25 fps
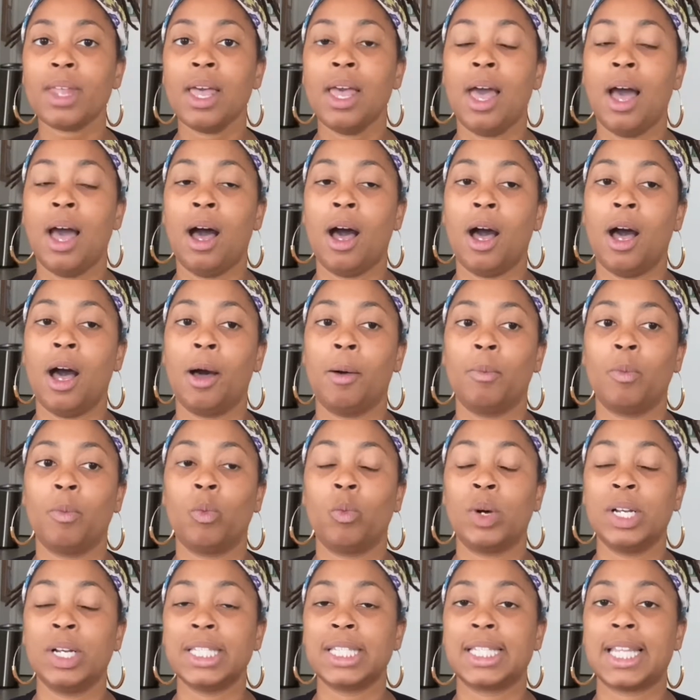
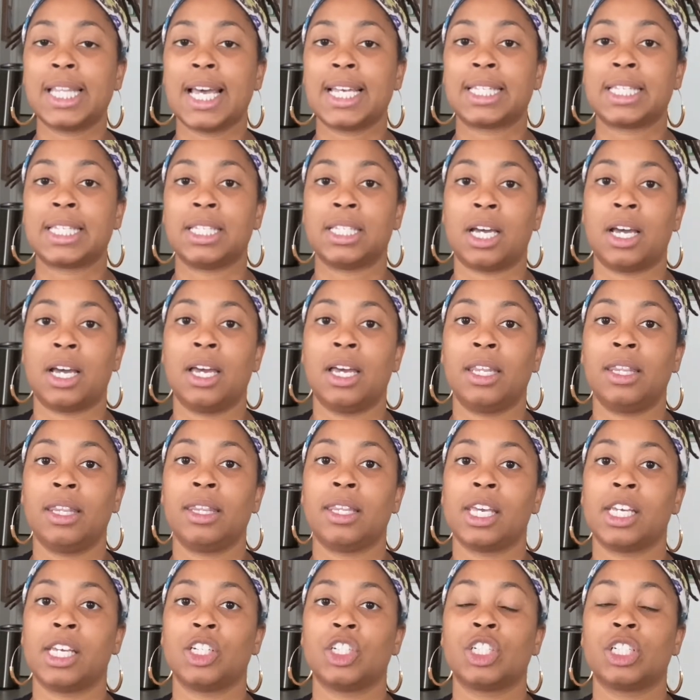Once that's done,
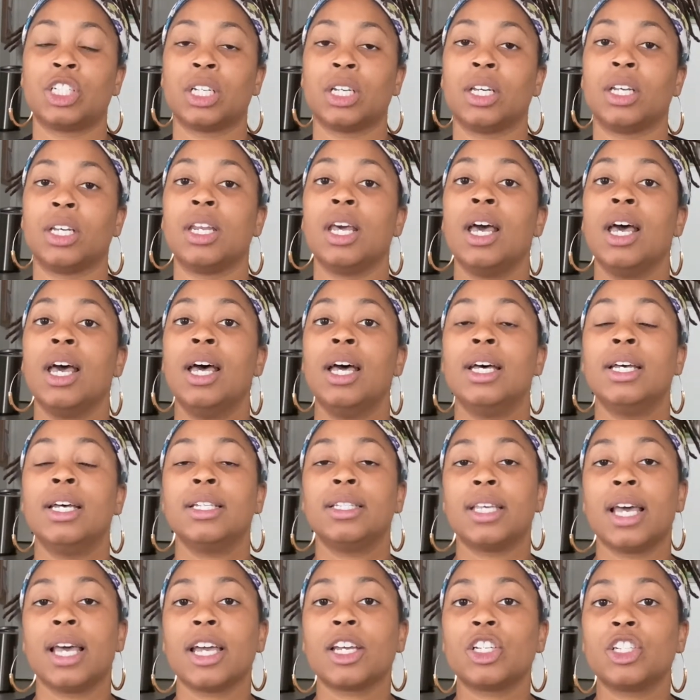they should
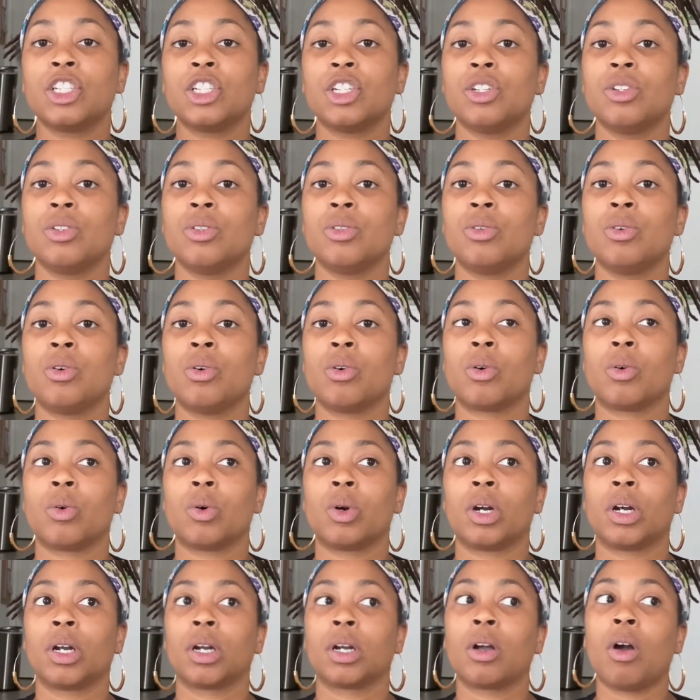text you
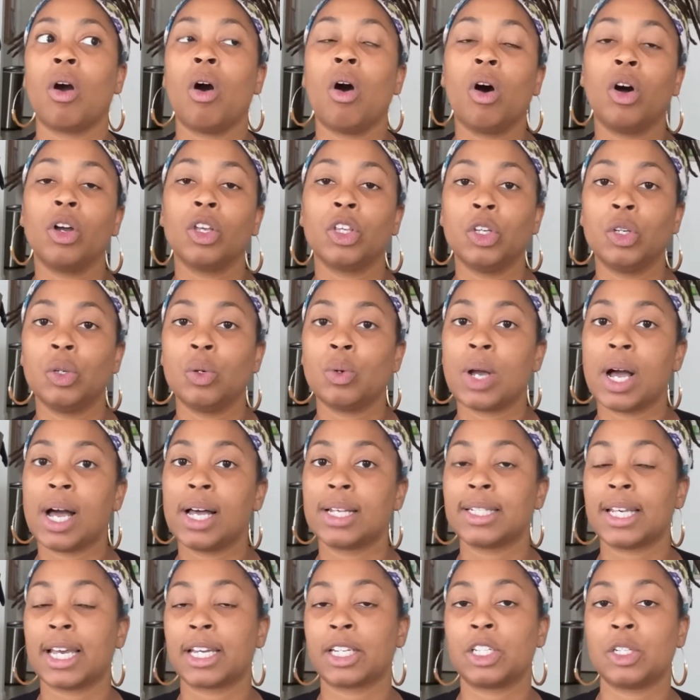or call you,
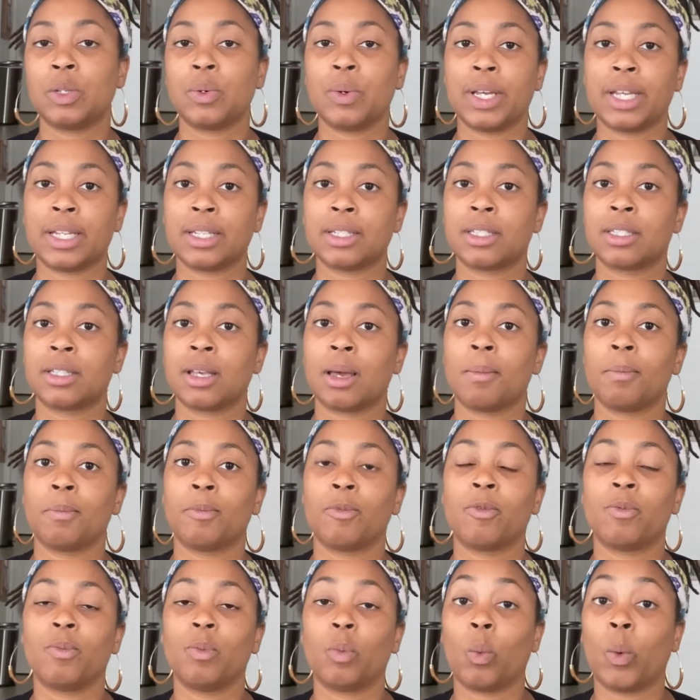contact you in
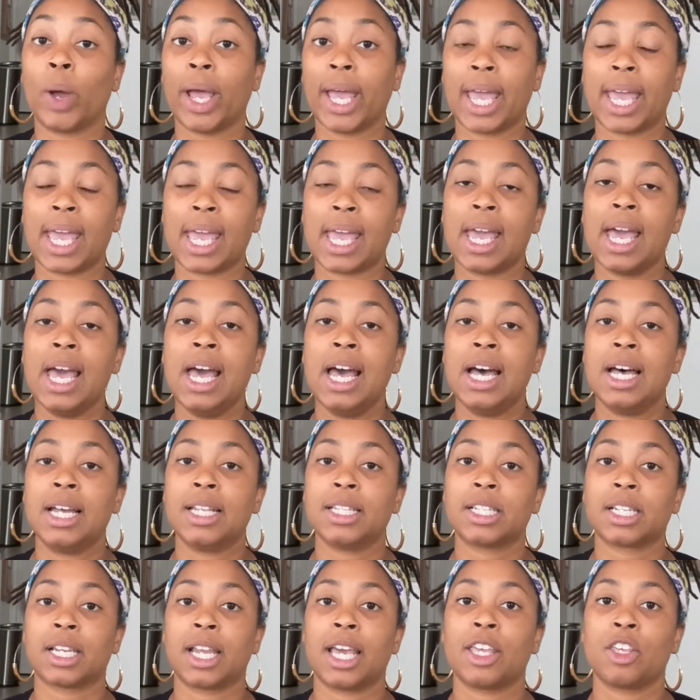some way
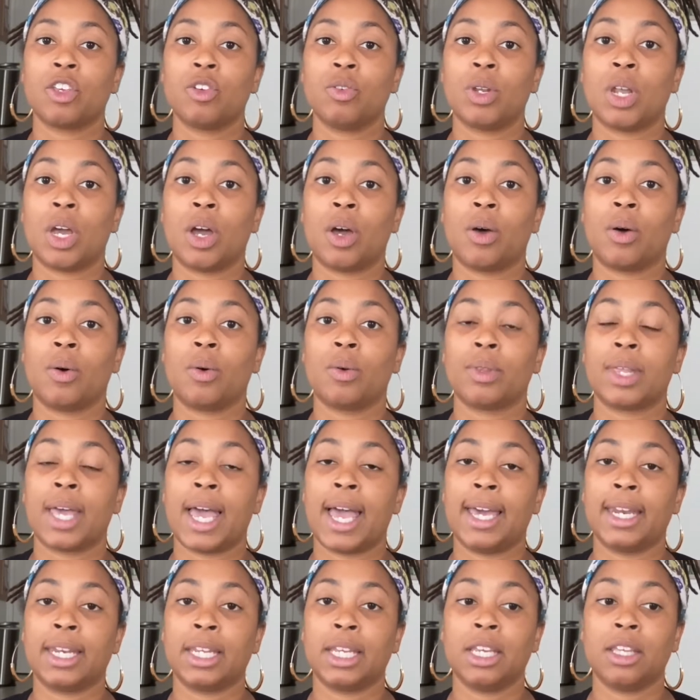to let you know
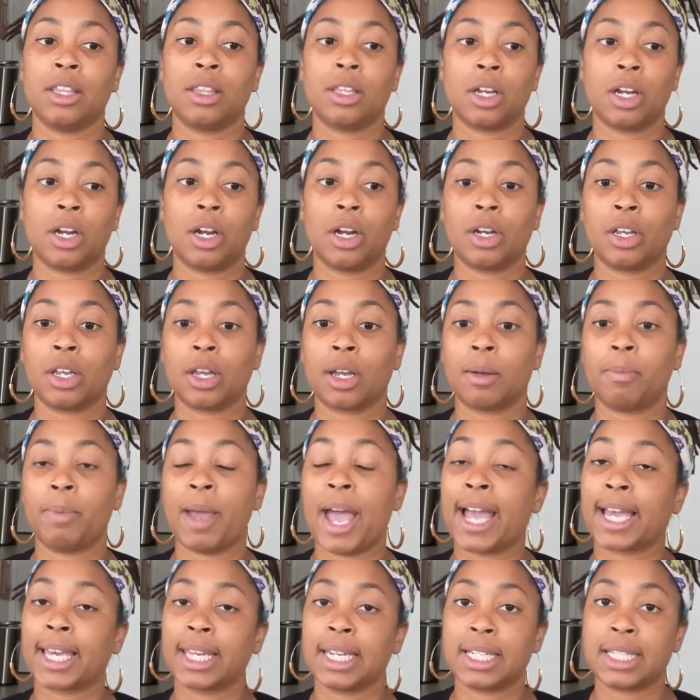that either your
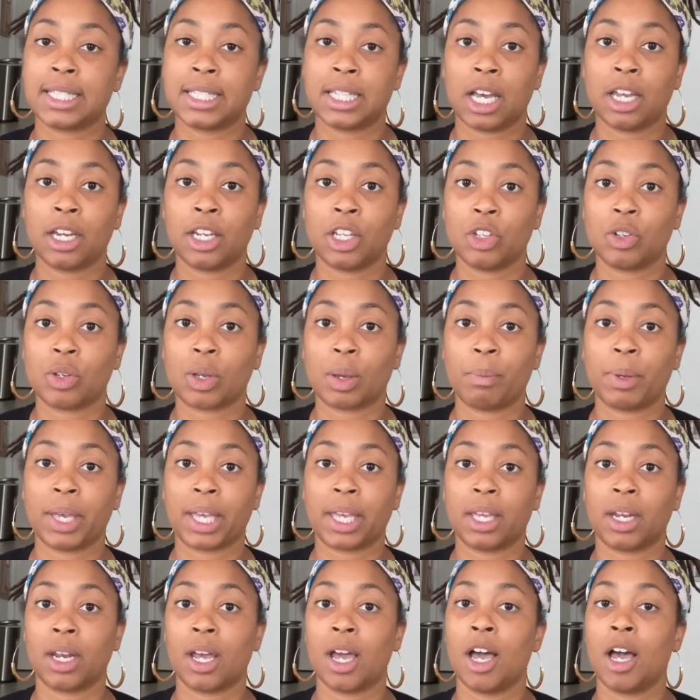packet is done and you can
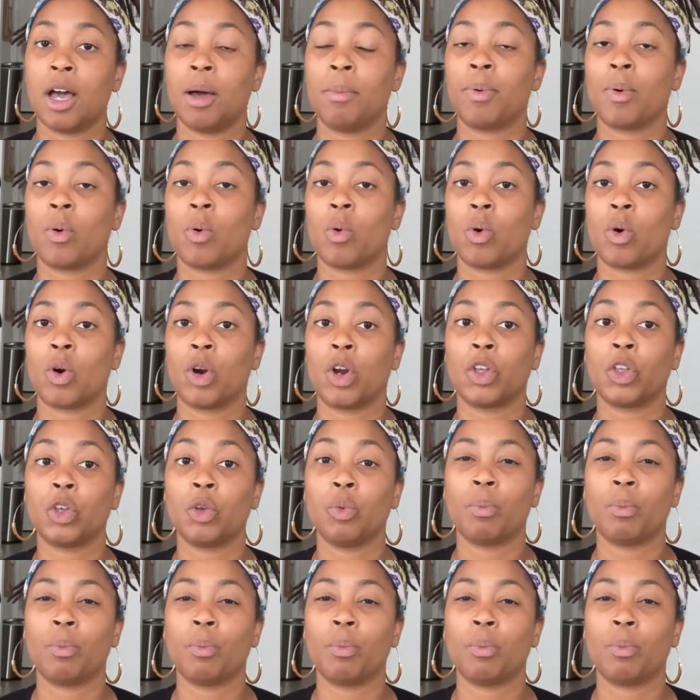pick it up, or you